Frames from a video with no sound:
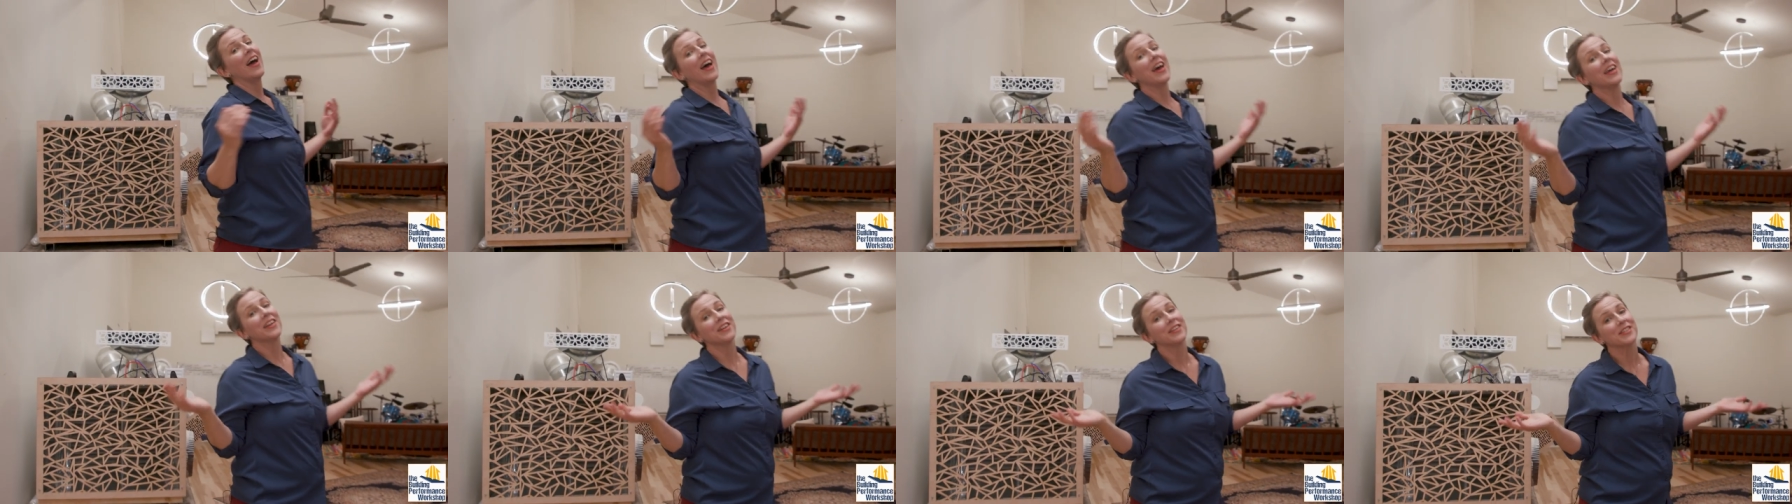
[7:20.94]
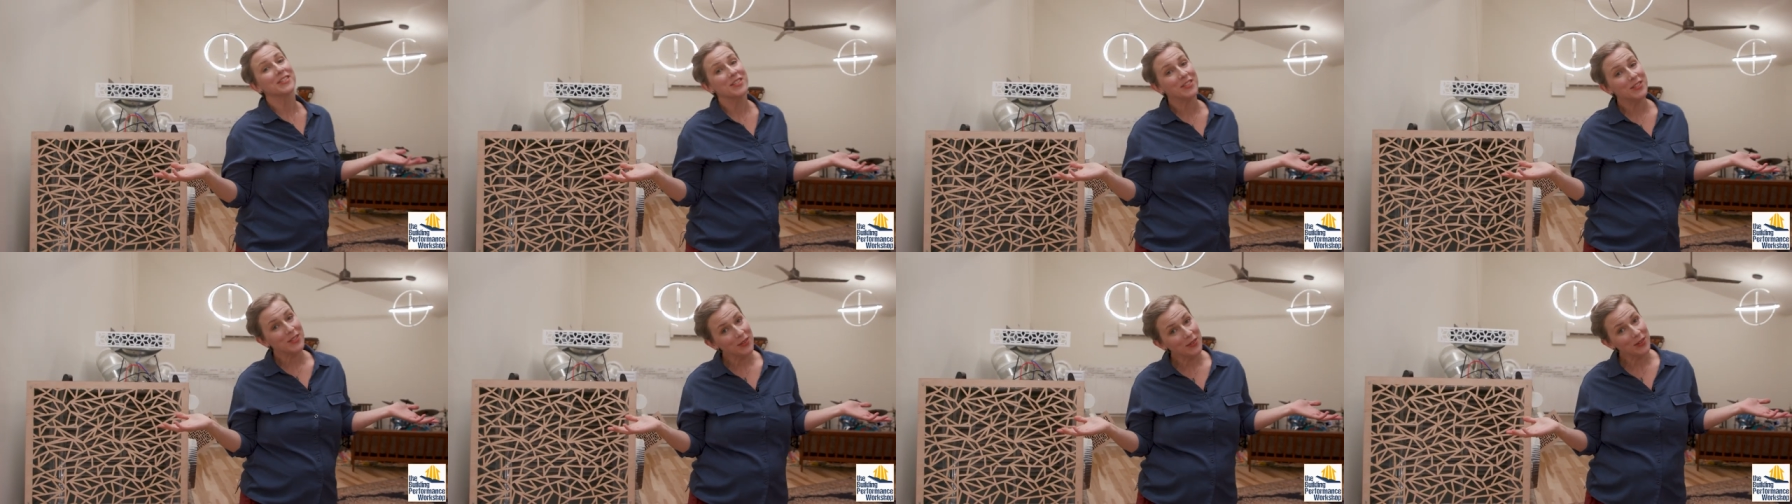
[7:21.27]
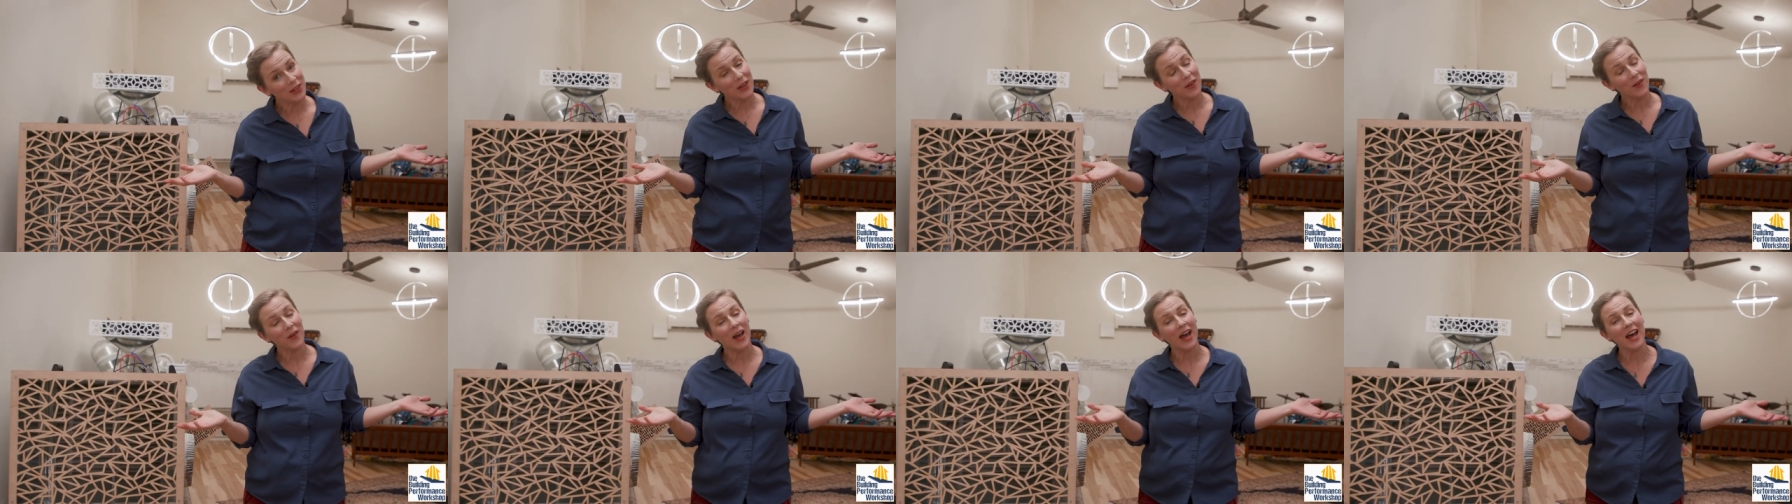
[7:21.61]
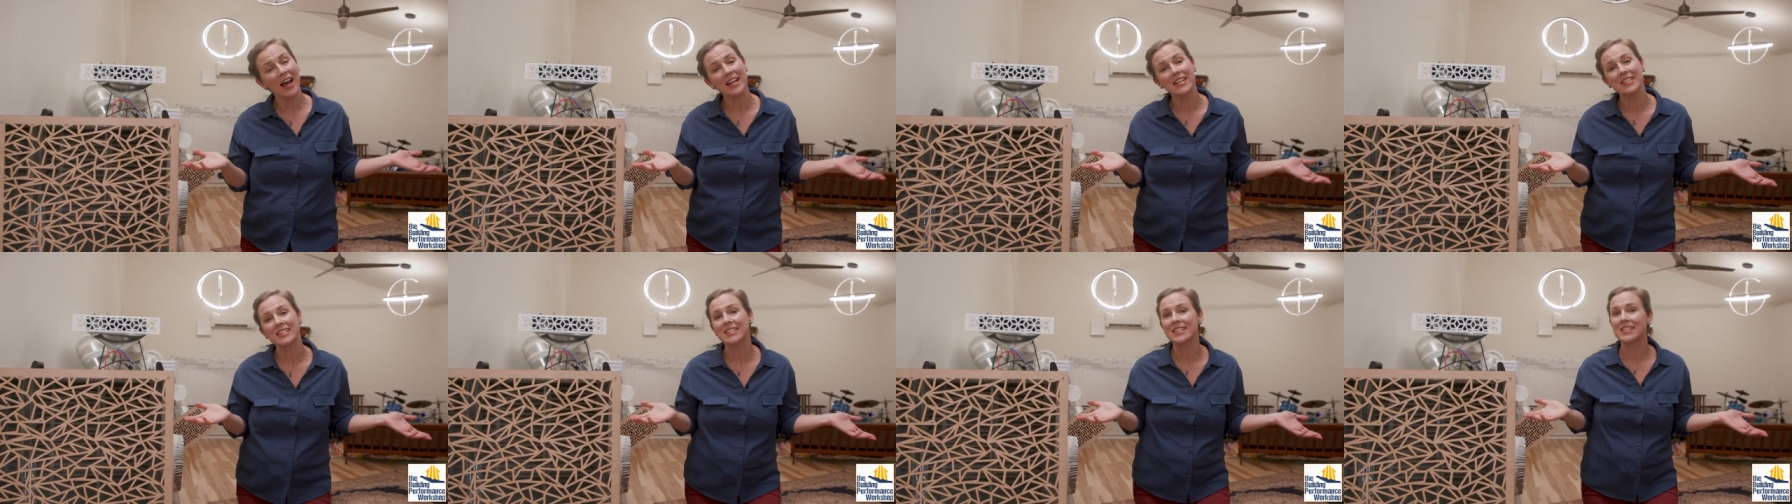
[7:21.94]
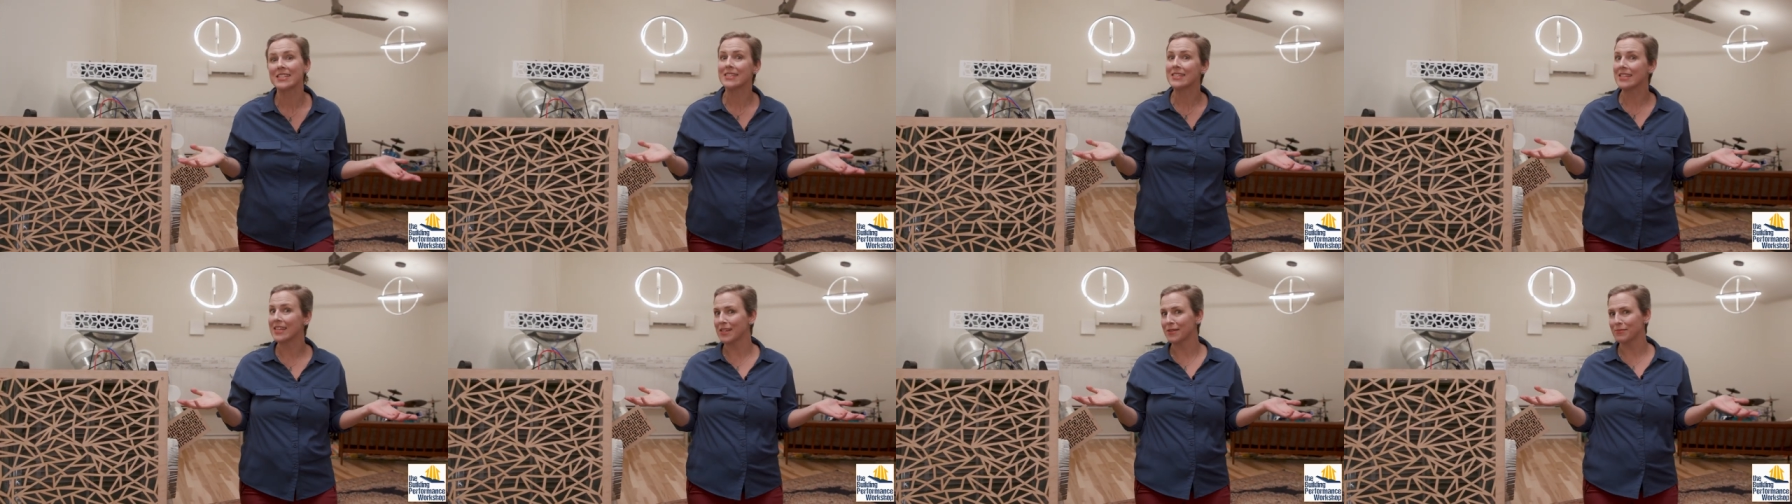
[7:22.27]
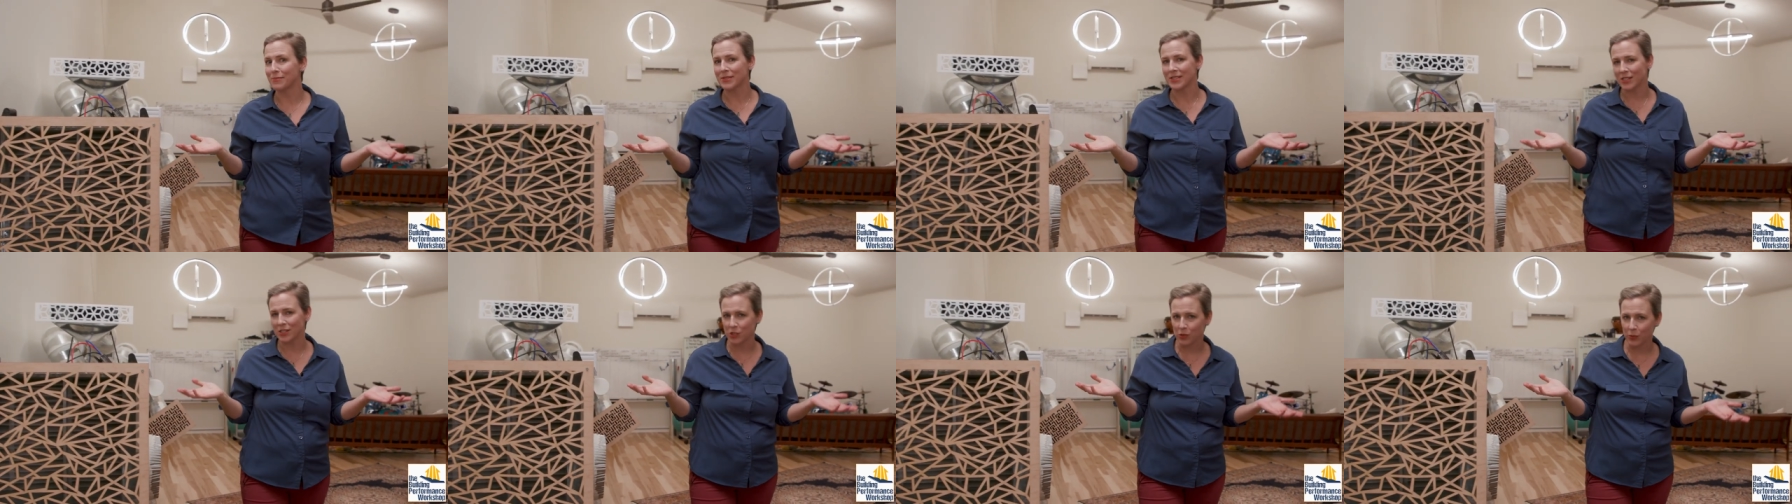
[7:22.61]
And our studio has the
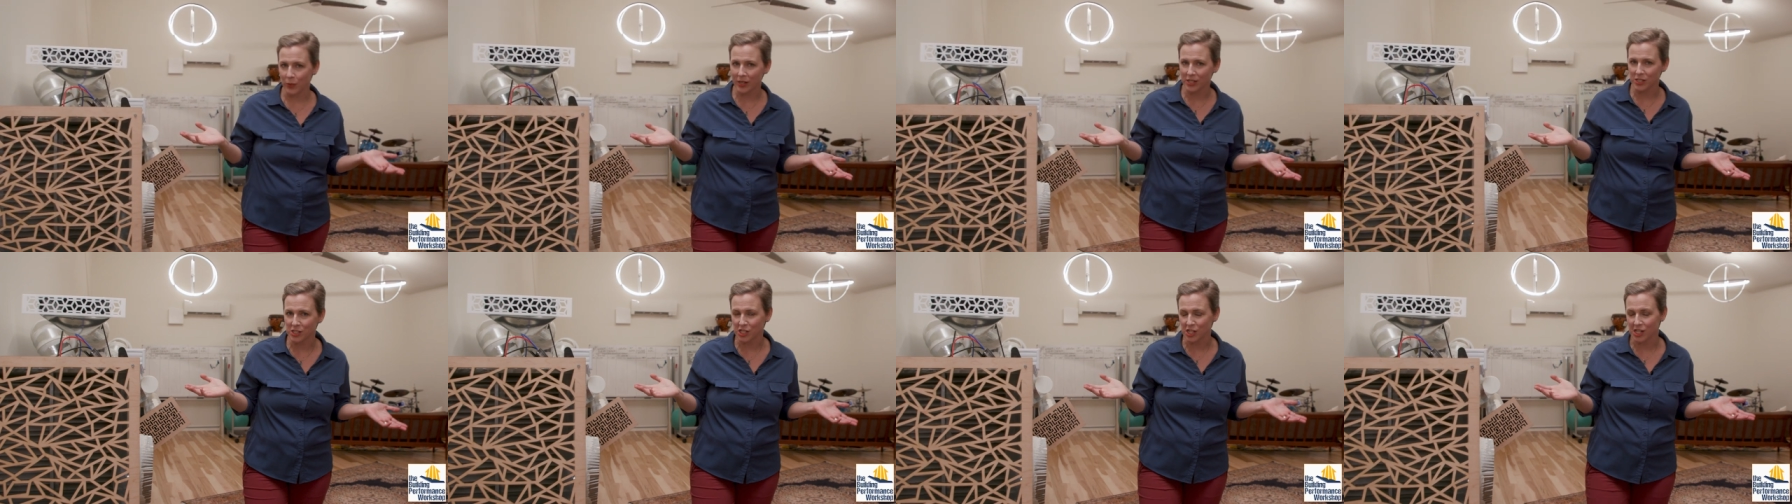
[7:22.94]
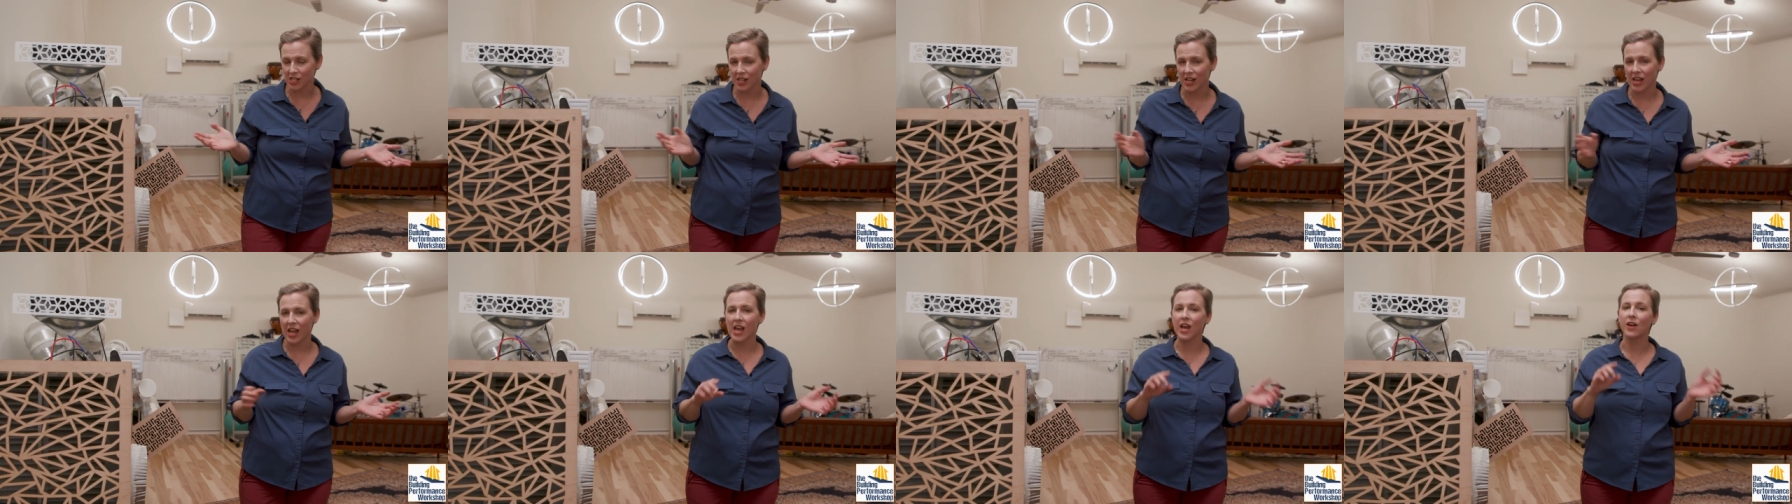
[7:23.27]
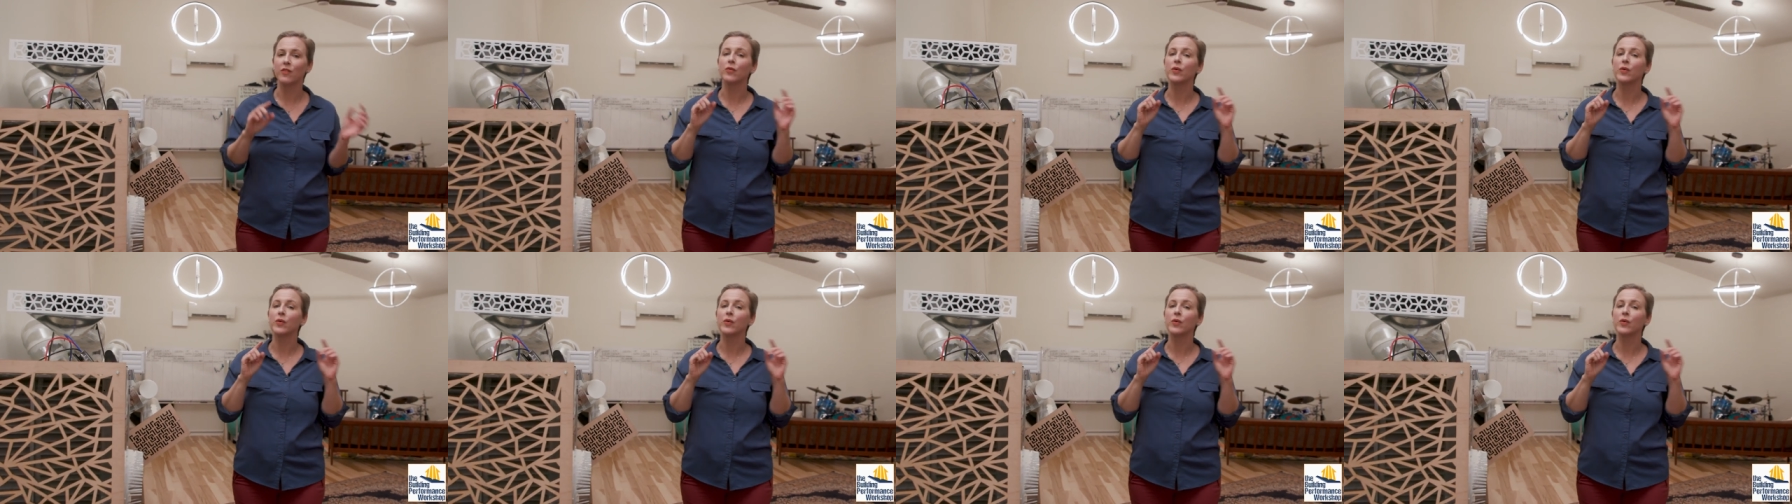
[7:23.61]
same situation.